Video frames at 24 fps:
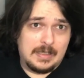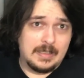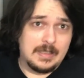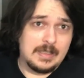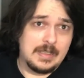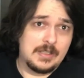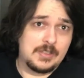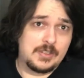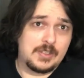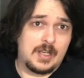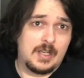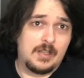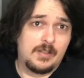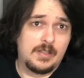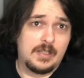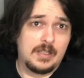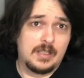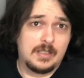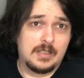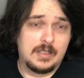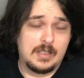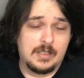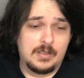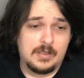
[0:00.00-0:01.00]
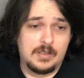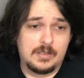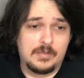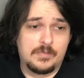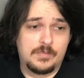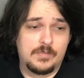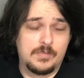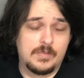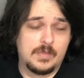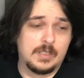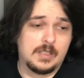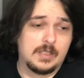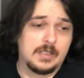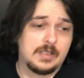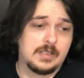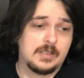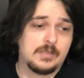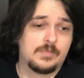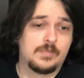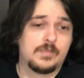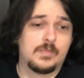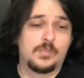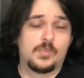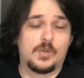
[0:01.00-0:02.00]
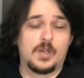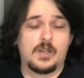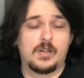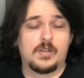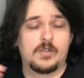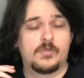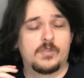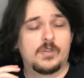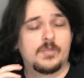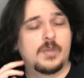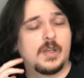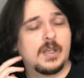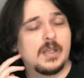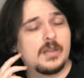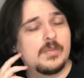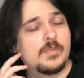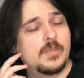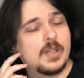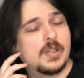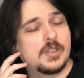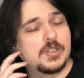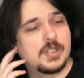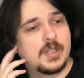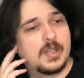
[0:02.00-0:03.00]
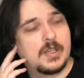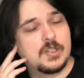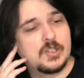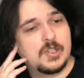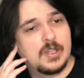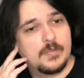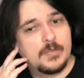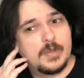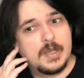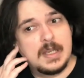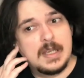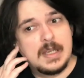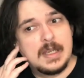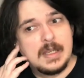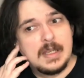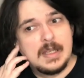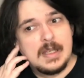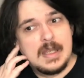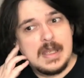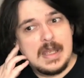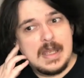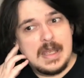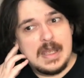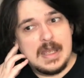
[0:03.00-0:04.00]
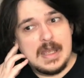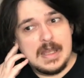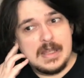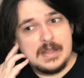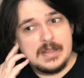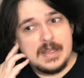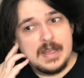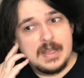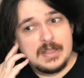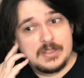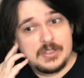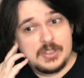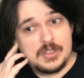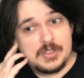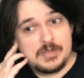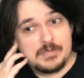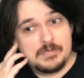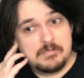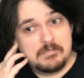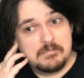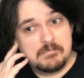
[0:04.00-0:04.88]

in Scotland and brought over by a Scottish company. And that's